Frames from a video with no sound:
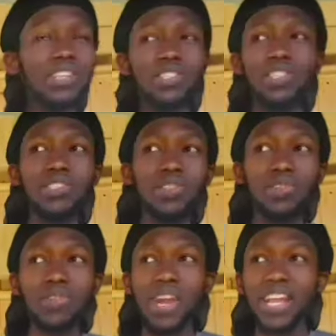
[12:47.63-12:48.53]
And the sister
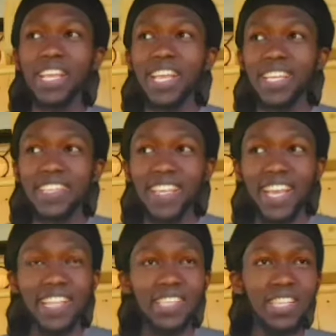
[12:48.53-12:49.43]
crying at the
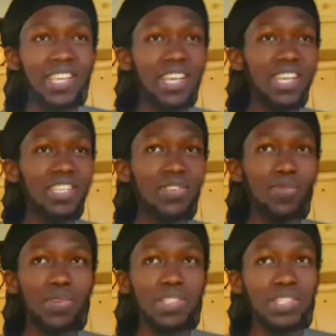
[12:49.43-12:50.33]
end
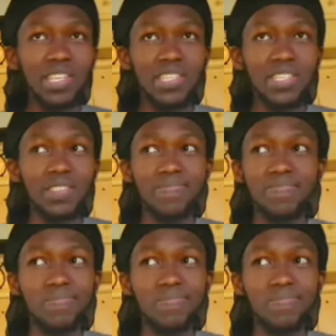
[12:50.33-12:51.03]
was just...